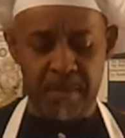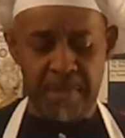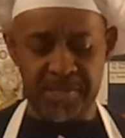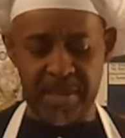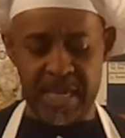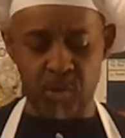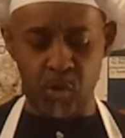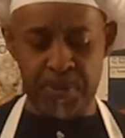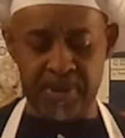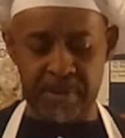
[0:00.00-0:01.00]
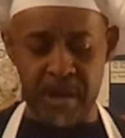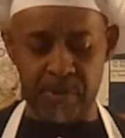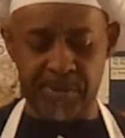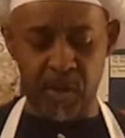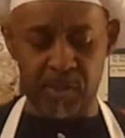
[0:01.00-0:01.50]
My schedule will predict my
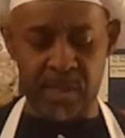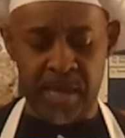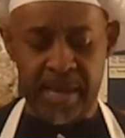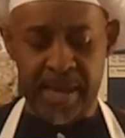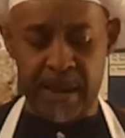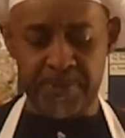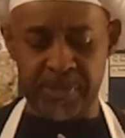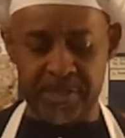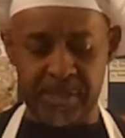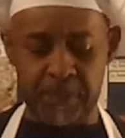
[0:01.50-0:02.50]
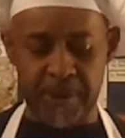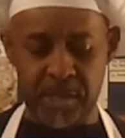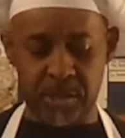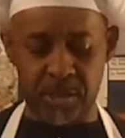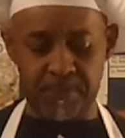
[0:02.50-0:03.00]
results. I'm persistently
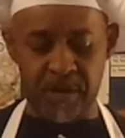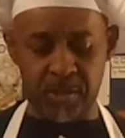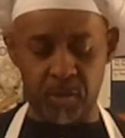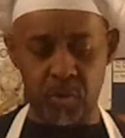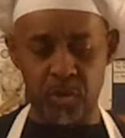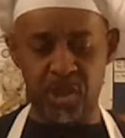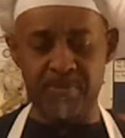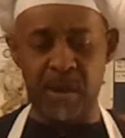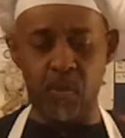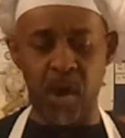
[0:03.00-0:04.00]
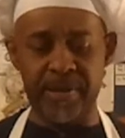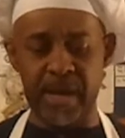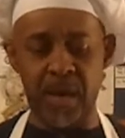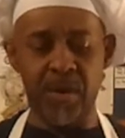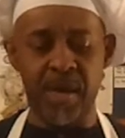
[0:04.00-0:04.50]
patient to press on to achieve my why
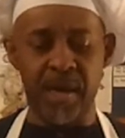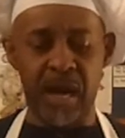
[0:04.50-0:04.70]
now.